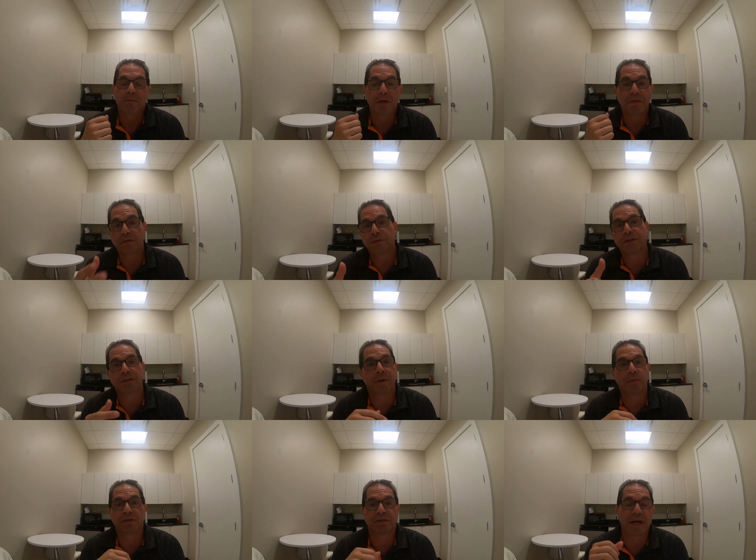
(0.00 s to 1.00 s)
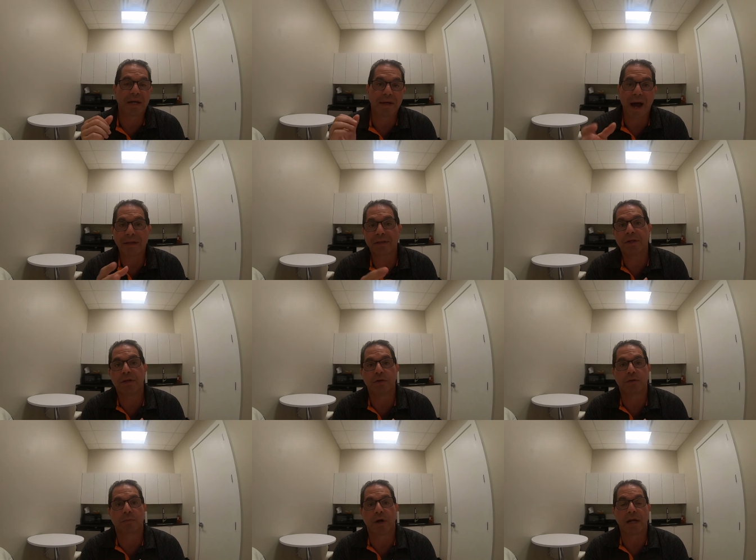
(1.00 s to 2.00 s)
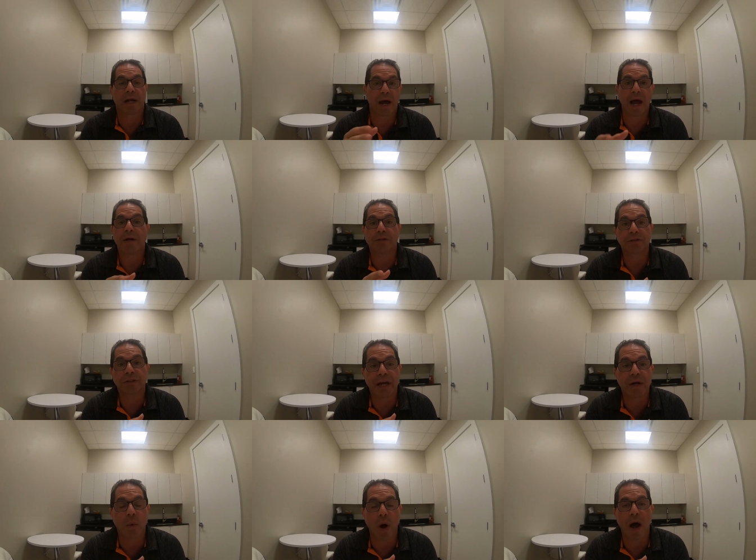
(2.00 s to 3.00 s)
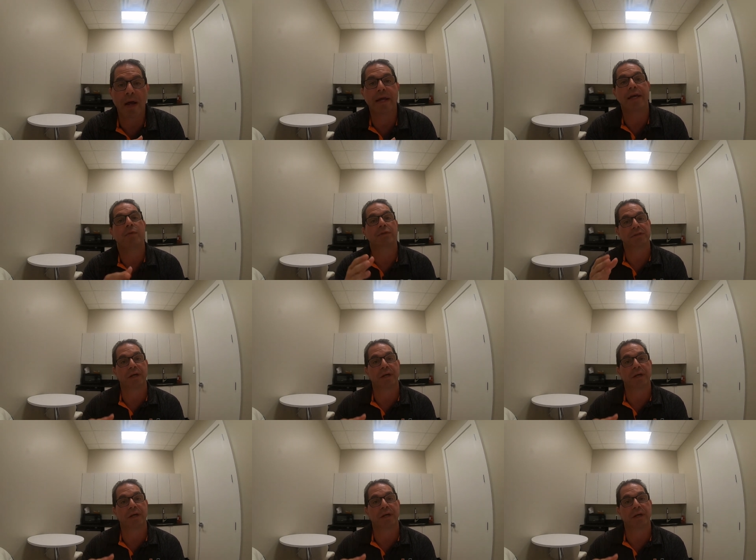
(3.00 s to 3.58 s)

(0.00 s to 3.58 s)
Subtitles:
this fisherman was saying not to use Braid, and I understand why. He was